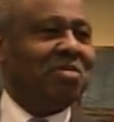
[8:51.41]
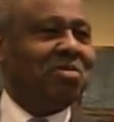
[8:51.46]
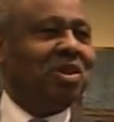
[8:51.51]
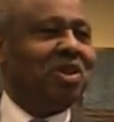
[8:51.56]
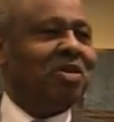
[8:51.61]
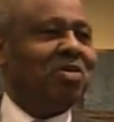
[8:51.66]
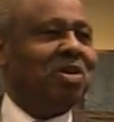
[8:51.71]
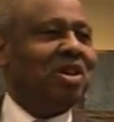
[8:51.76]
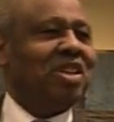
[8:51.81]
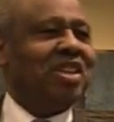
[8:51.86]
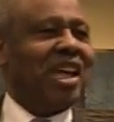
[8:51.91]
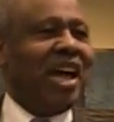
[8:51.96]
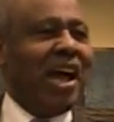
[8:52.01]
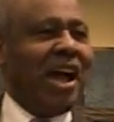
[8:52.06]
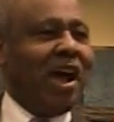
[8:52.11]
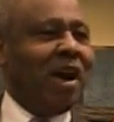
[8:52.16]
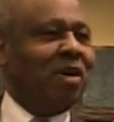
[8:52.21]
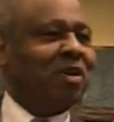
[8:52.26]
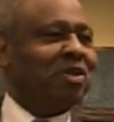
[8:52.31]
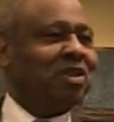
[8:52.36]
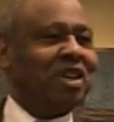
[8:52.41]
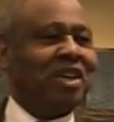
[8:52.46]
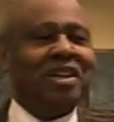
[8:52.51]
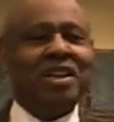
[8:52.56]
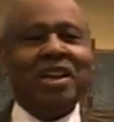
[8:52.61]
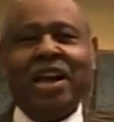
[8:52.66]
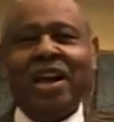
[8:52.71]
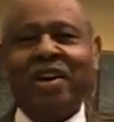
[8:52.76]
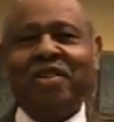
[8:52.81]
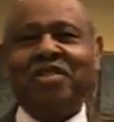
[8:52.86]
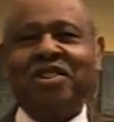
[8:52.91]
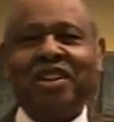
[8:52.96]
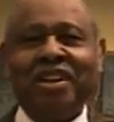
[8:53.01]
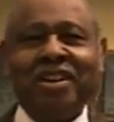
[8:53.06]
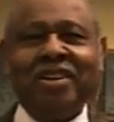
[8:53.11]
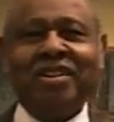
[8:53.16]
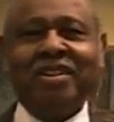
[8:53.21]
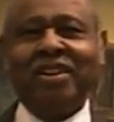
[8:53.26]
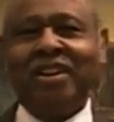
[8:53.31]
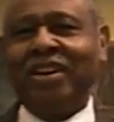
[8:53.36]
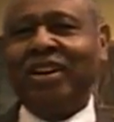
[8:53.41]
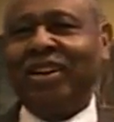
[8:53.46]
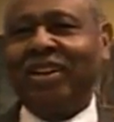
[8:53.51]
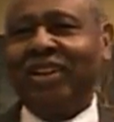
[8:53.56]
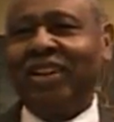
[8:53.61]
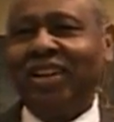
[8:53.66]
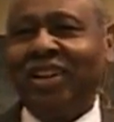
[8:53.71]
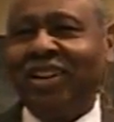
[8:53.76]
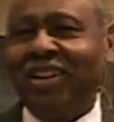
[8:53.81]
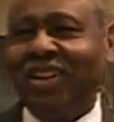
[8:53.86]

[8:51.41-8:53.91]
between the house and down here, uh,